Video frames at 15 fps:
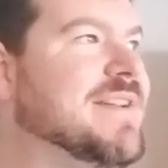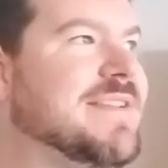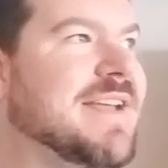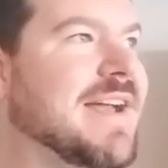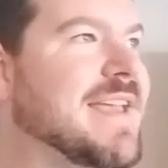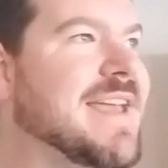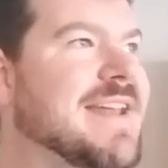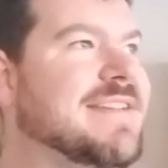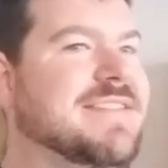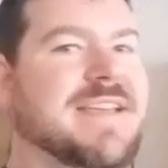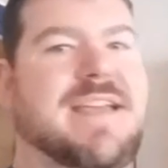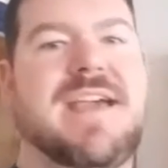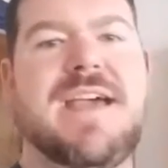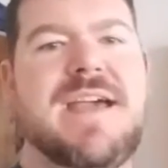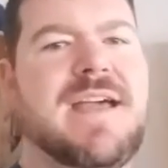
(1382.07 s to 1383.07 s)
but it, again, it's
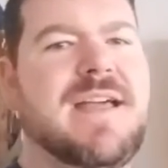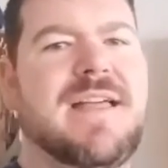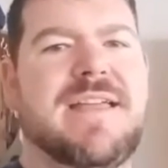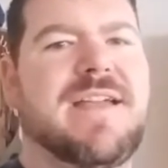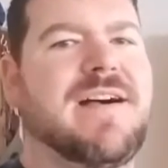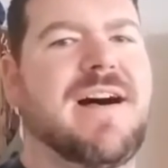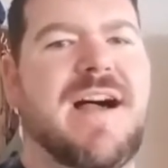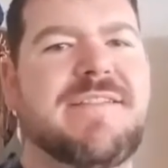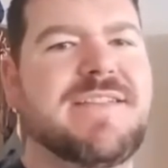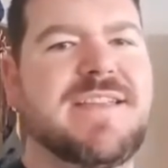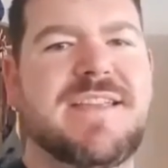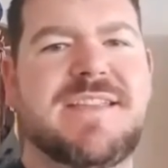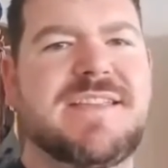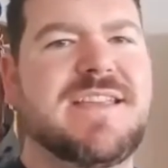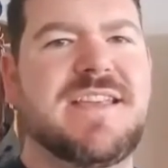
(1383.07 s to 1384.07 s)
like, you know, I
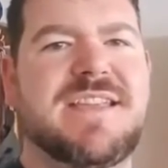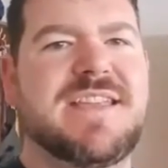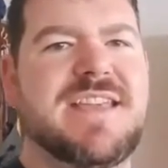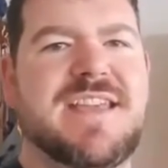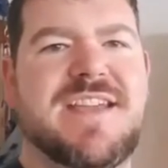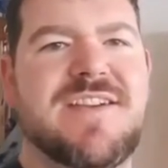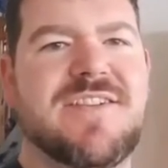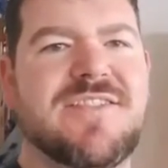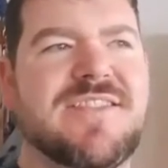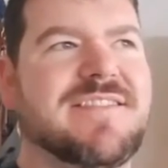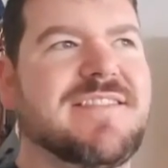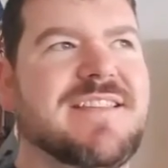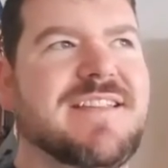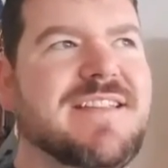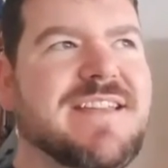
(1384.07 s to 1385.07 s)
you hear
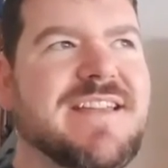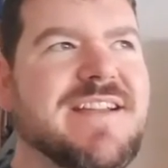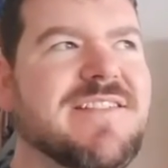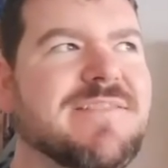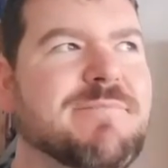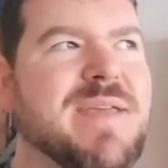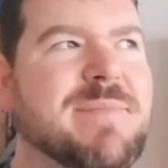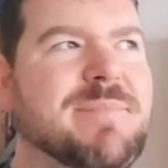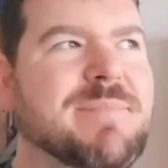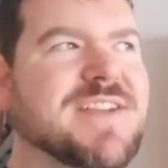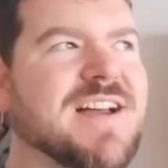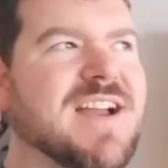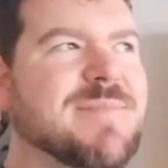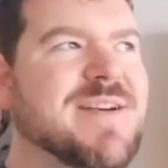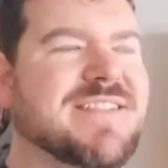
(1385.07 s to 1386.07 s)
that you hear people
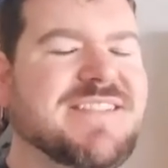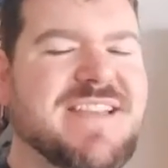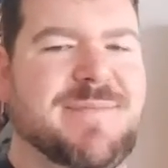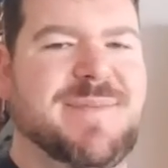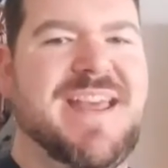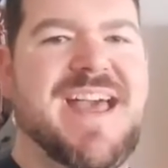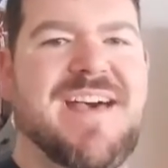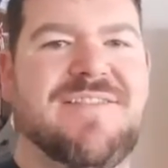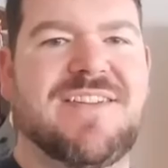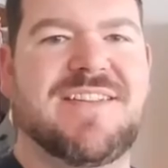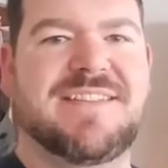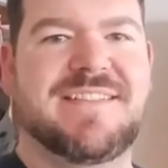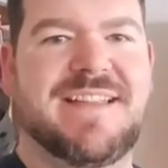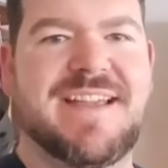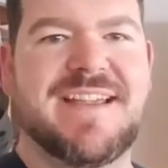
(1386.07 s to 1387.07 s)
talk about salmon
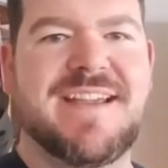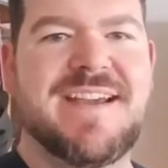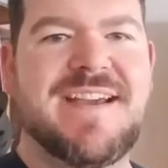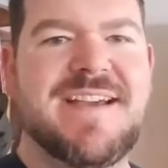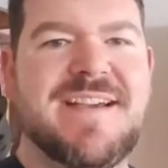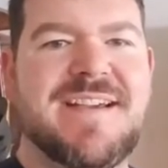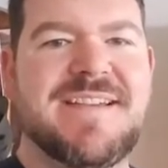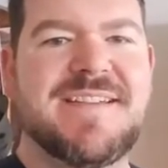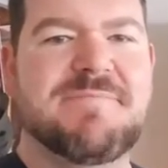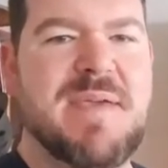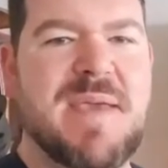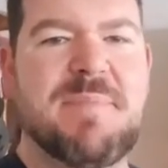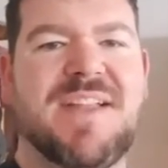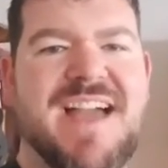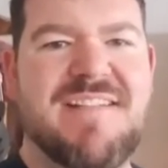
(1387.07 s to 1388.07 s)
having like
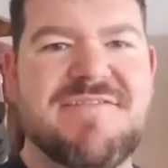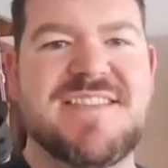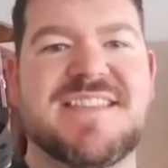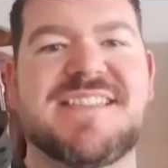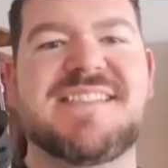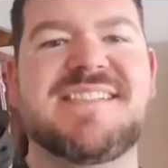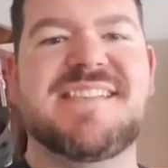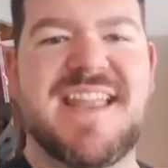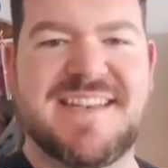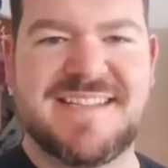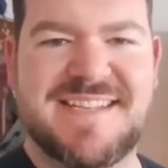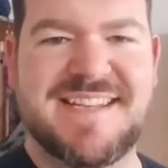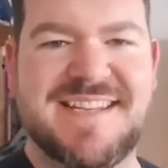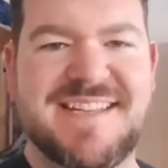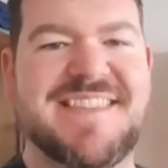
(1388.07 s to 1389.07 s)
people have the
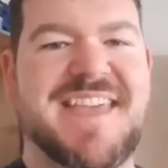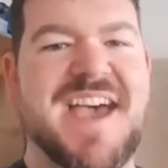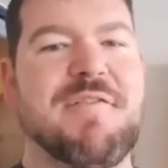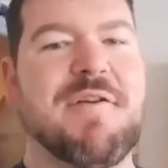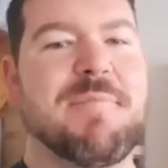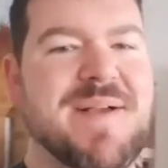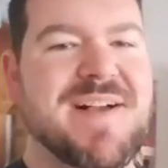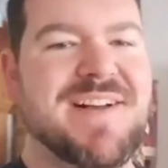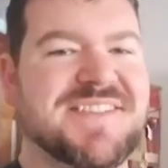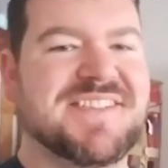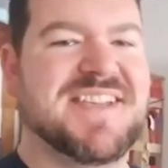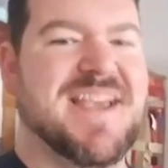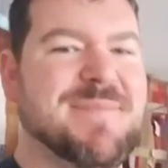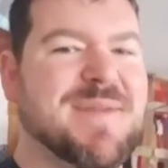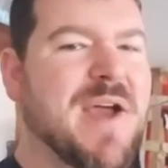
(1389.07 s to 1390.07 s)
scent that repels
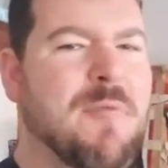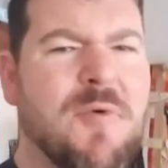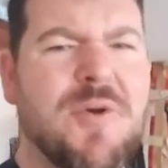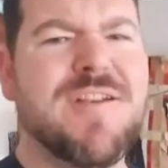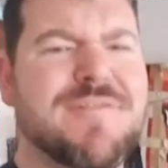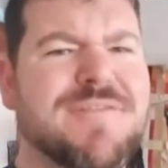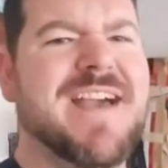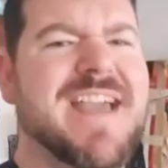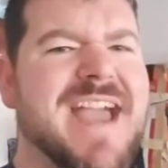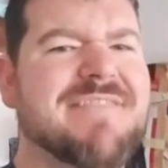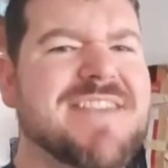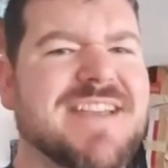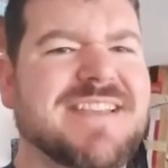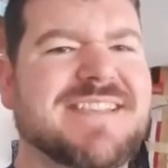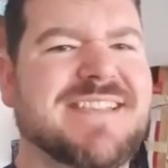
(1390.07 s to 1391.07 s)
salmon. I wonder if I
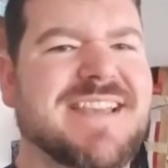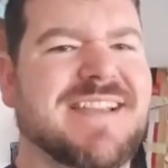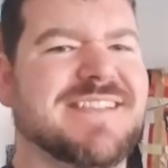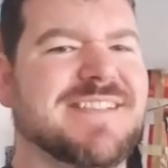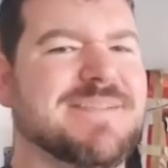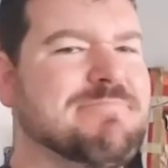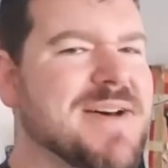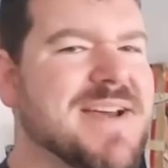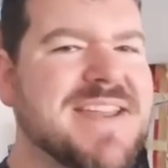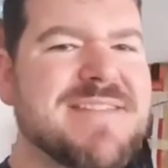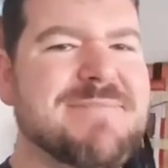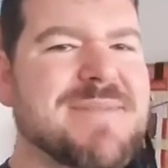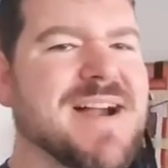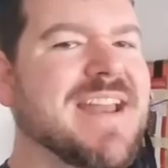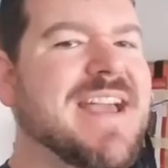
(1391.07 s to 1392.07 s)
have that scent because a buddy
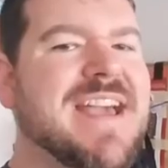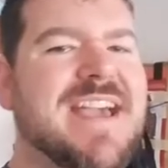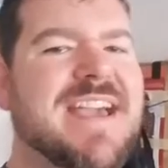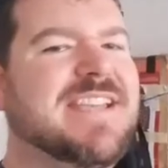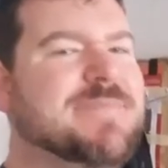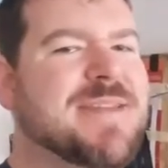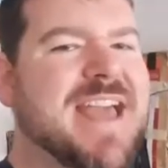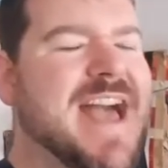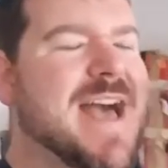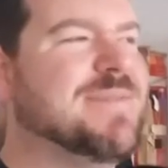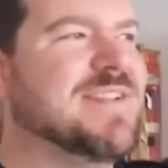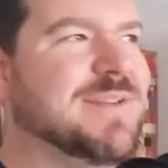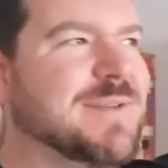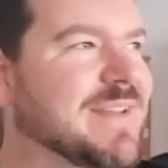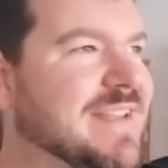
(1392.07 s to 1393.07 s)
of mine, he's been
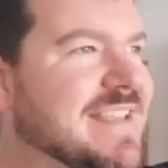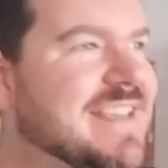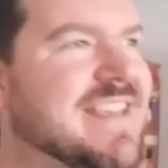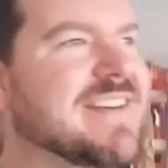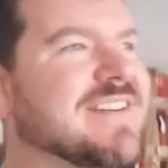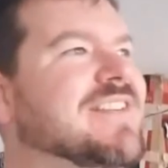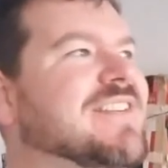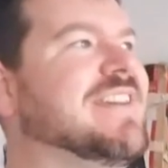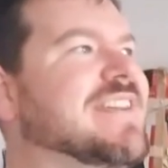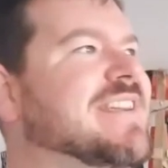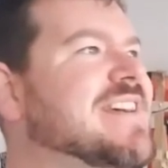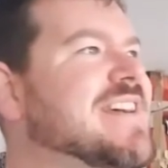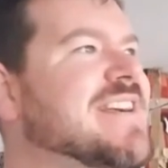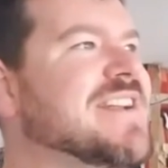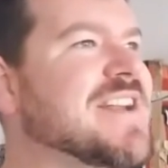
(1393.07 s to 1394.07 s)
absolutely killing
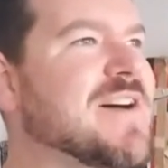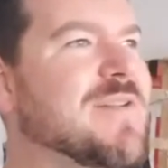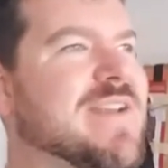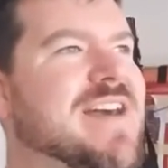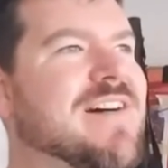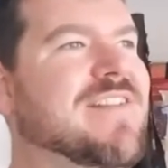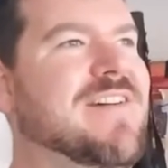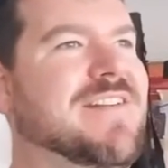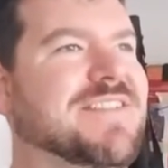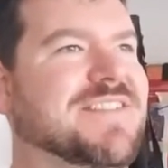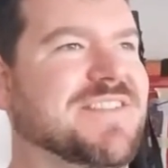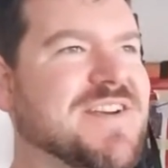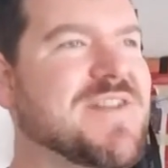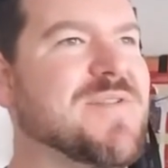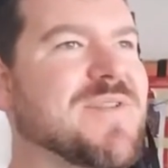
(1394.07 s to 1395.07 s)
it going out on
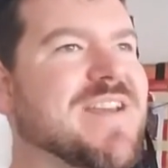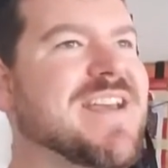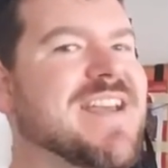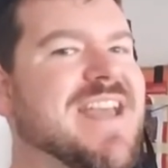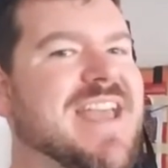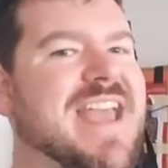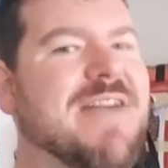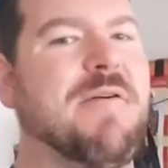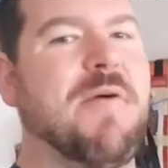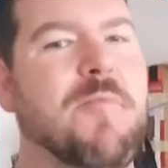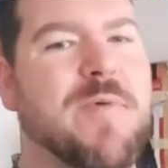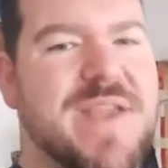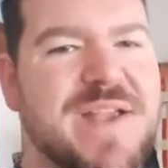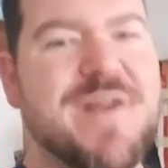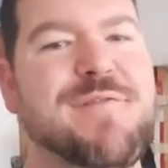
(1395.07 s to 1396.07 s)
his own. And when
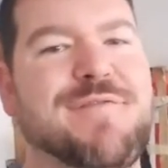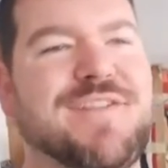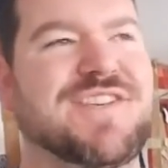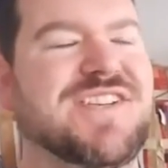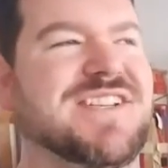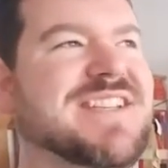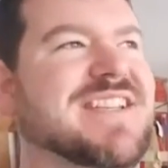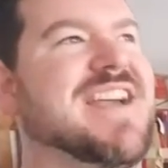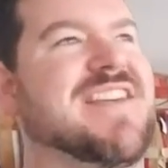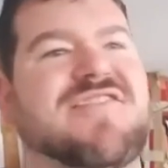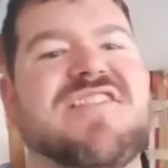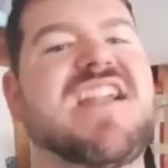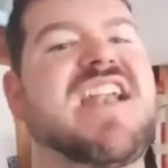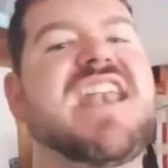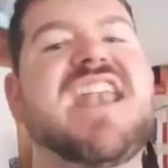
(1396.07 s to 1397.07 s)
we go fishing
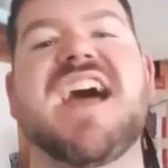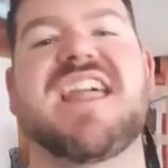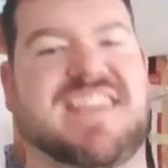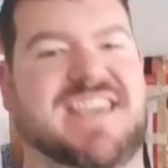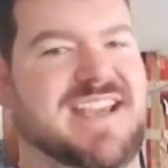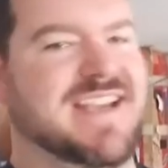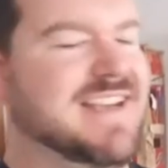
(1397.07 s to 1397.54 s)
together, nothing.